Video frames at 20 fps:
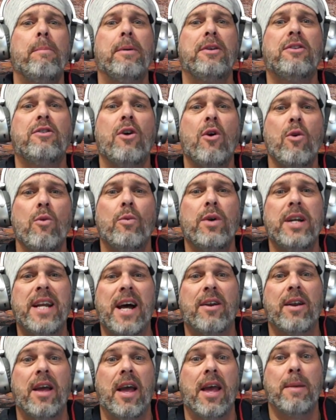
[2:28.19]
But don't rent
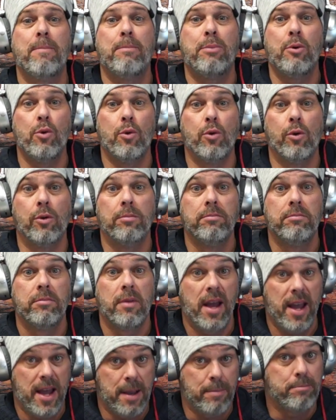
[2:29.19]
out a pool,
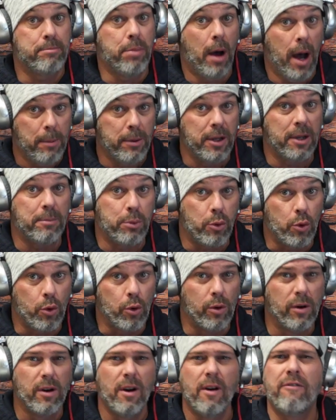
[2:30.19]
a public
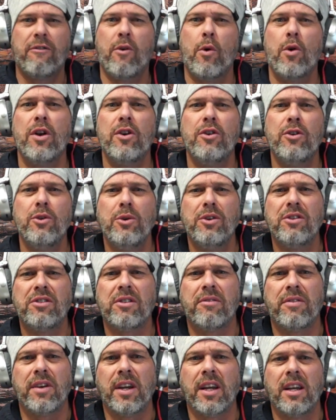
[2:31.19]
pool, for a
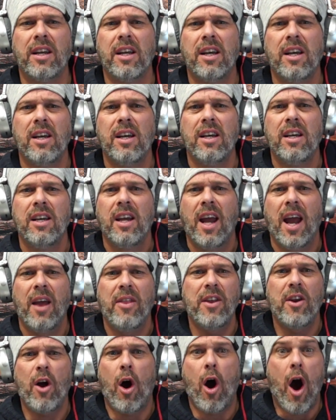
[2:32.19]
nudist event.
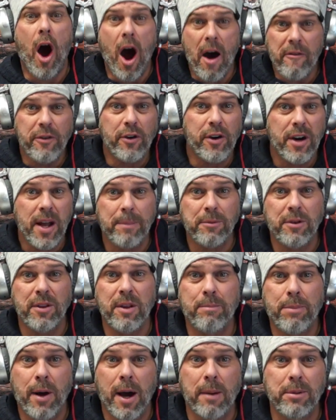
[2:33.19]
And then offer it up to
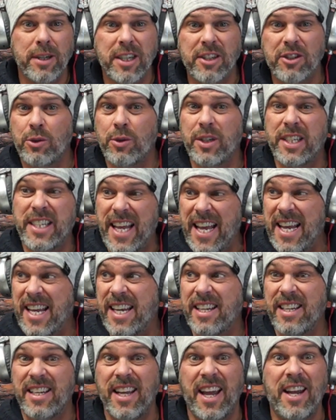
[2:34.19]
the public to
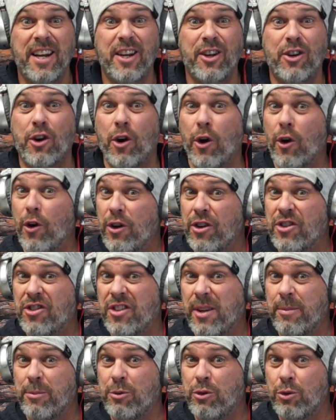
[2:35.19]
attend and
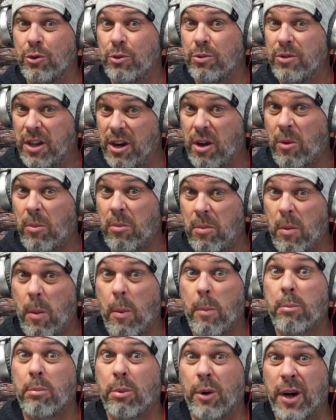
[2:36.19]
encourage them to,
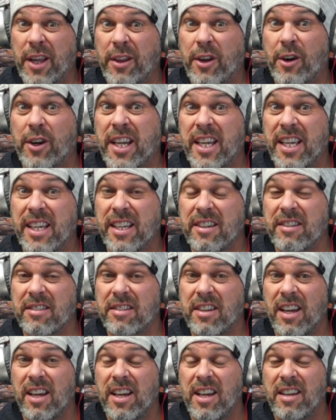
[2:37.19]
bring their
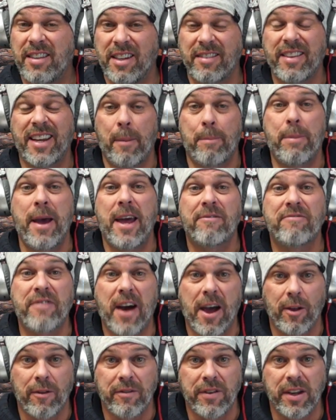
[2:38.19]
kids. Sounds like a
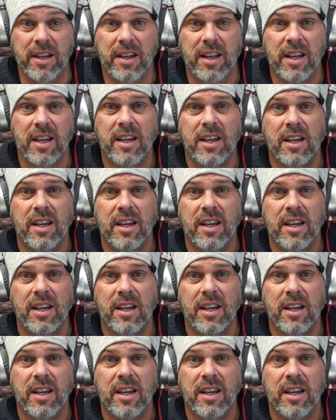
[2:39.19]
pedophile event.